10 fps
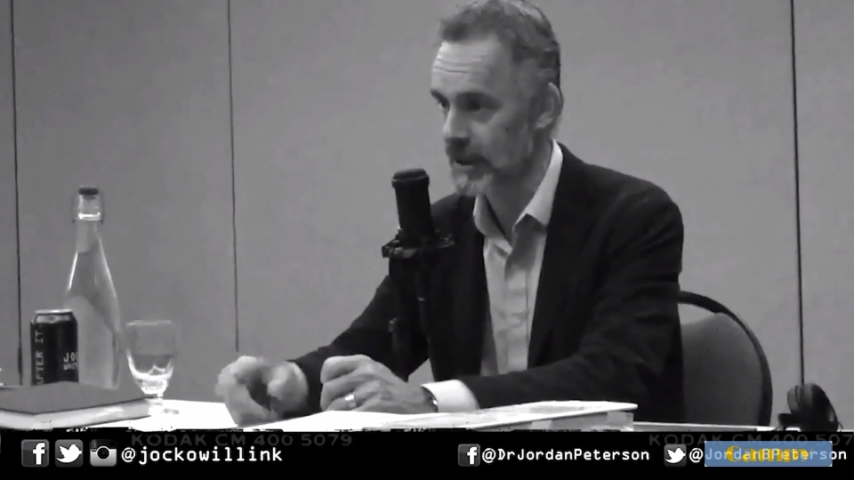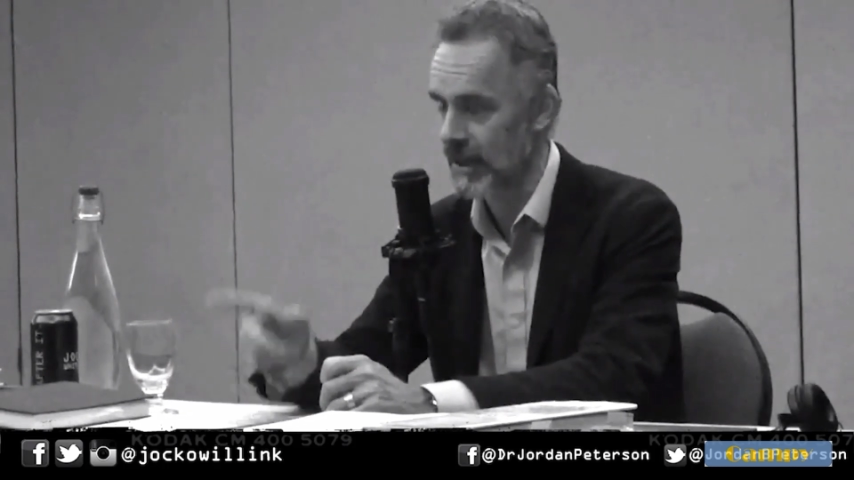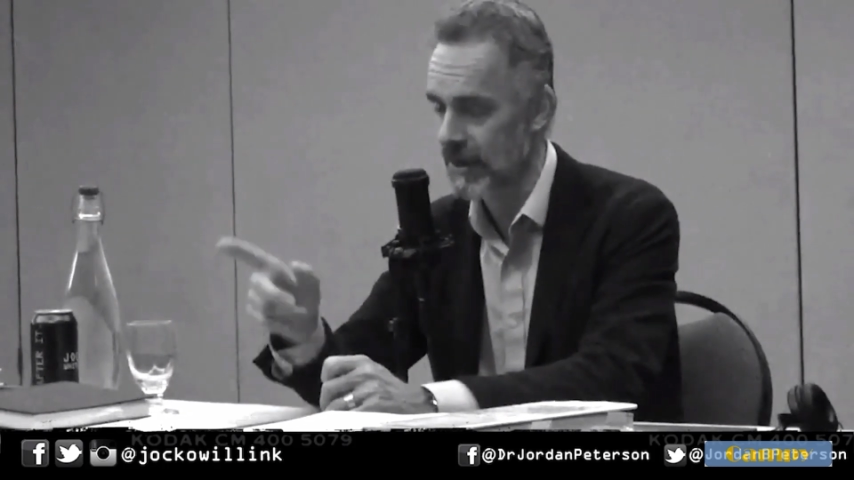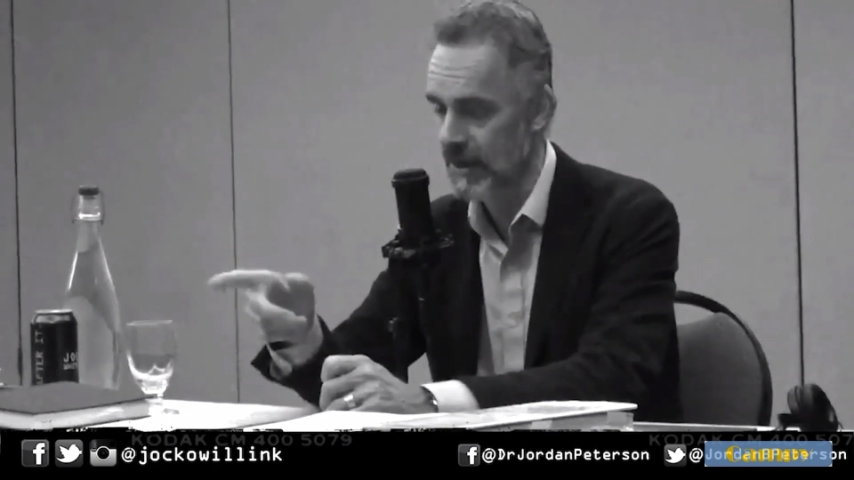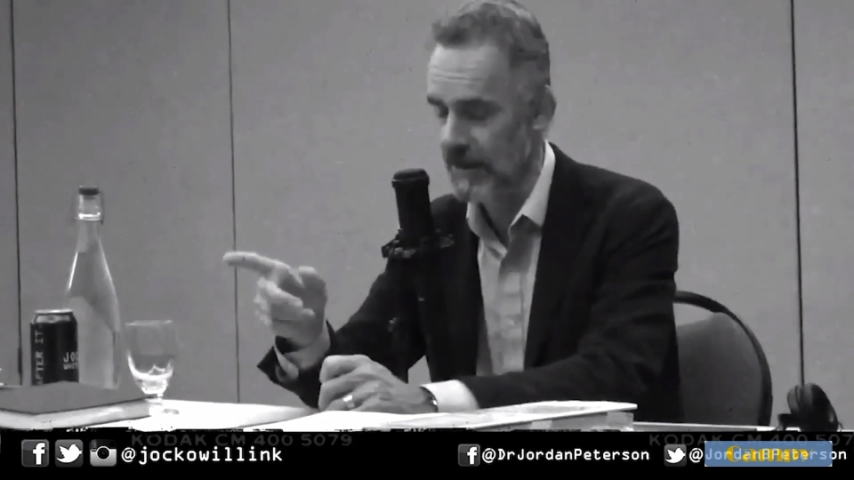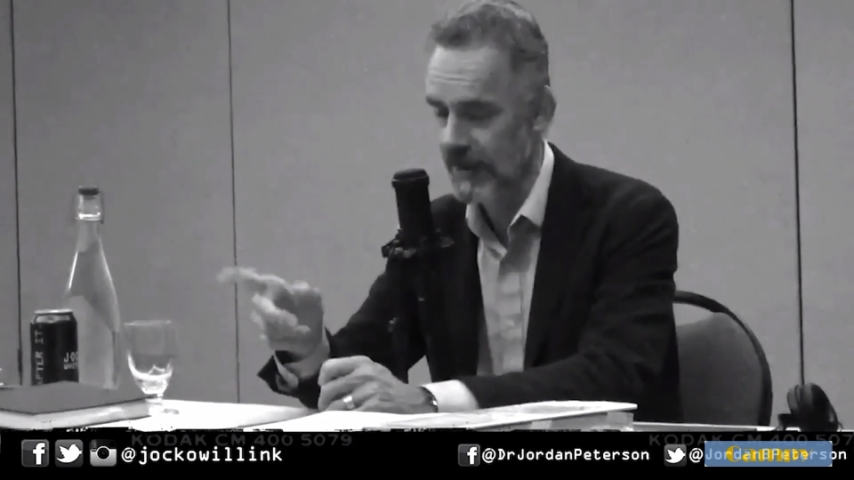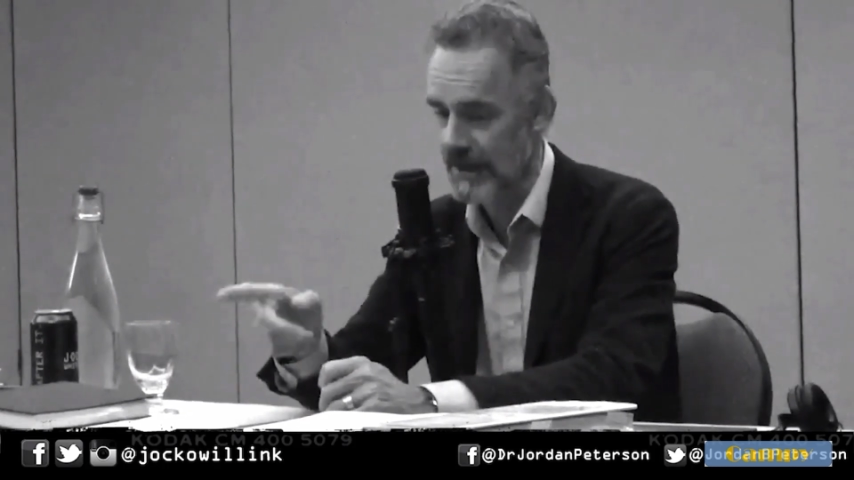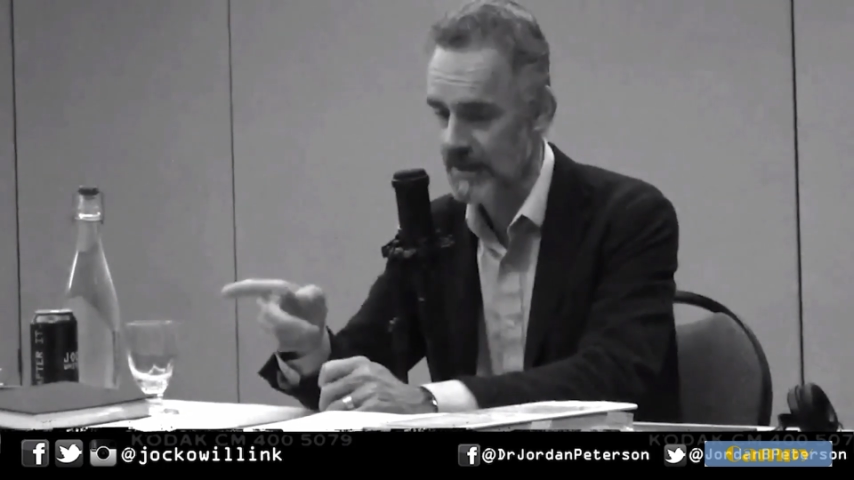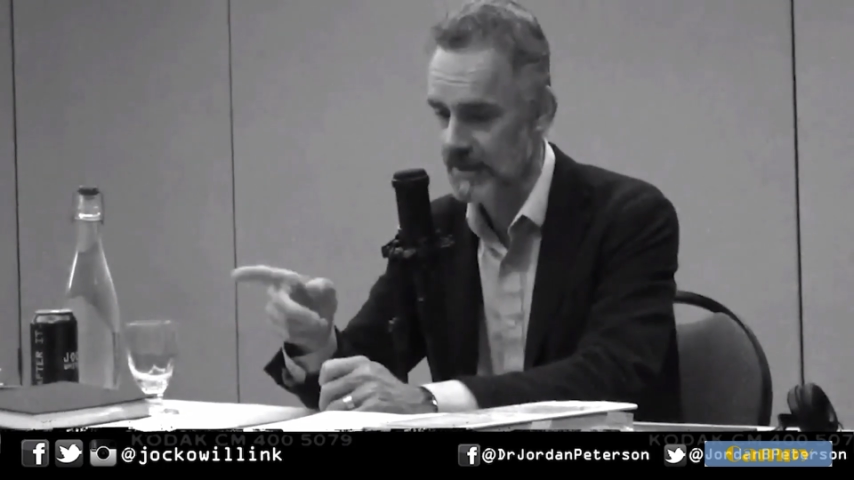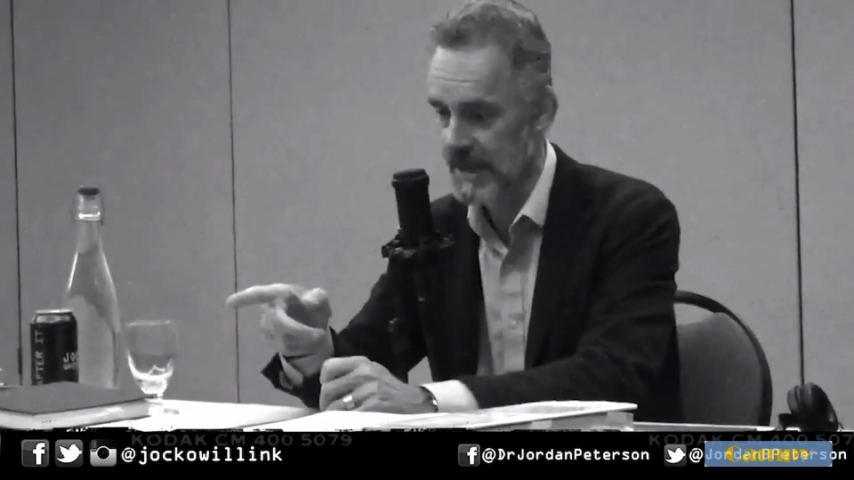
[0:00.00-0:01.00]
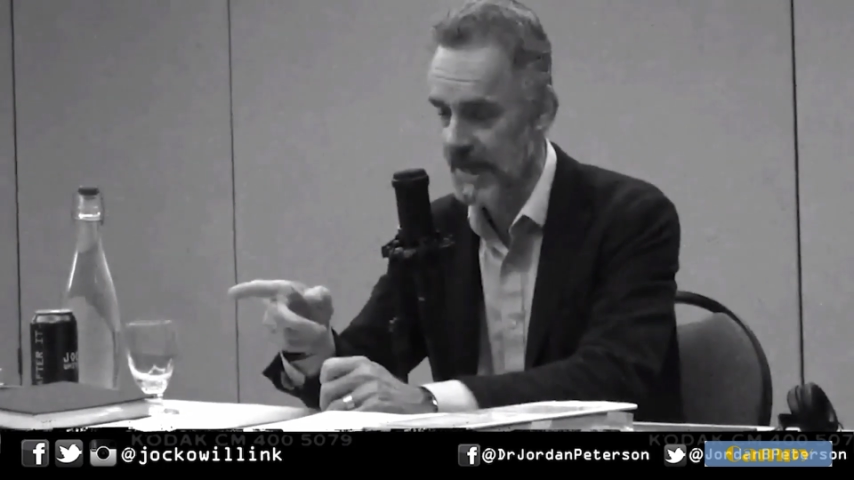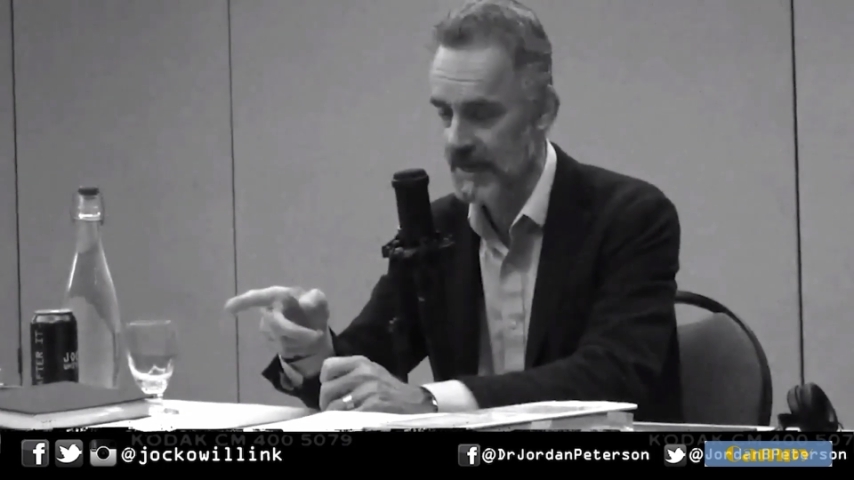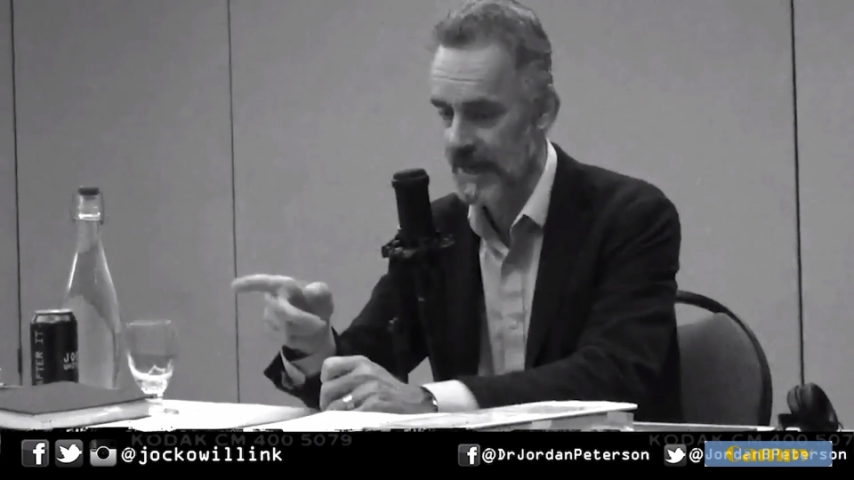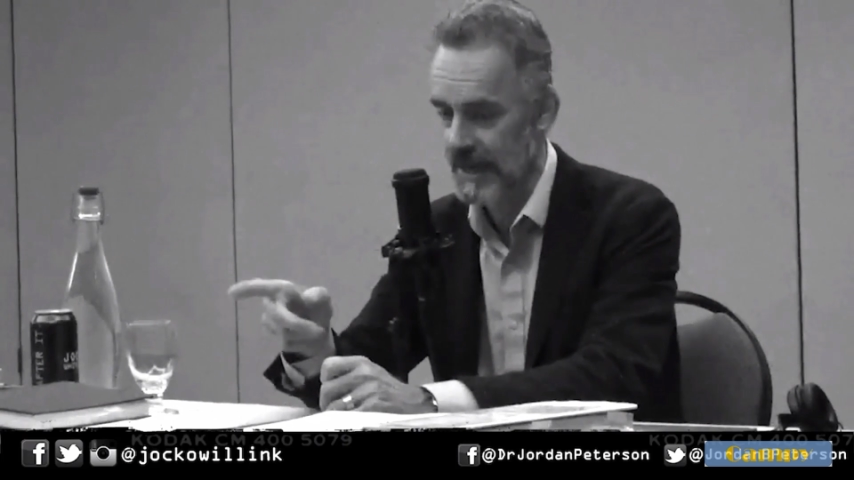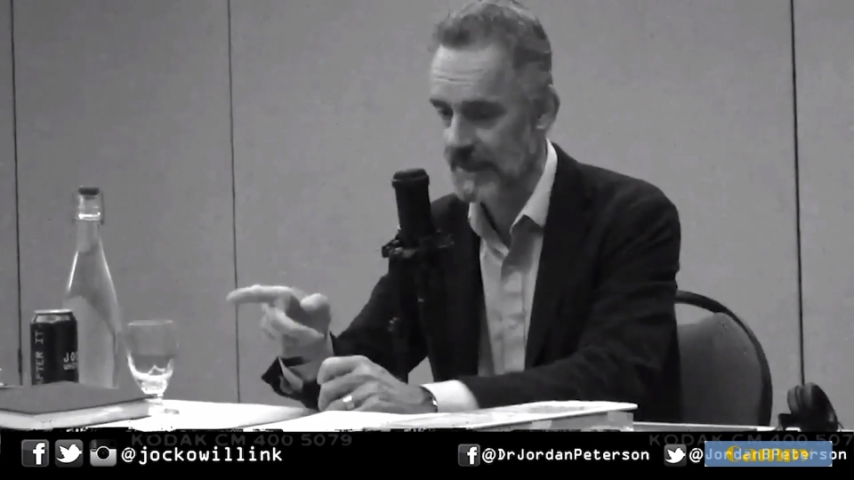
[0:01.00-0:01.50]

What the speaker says: And I think that's exactly at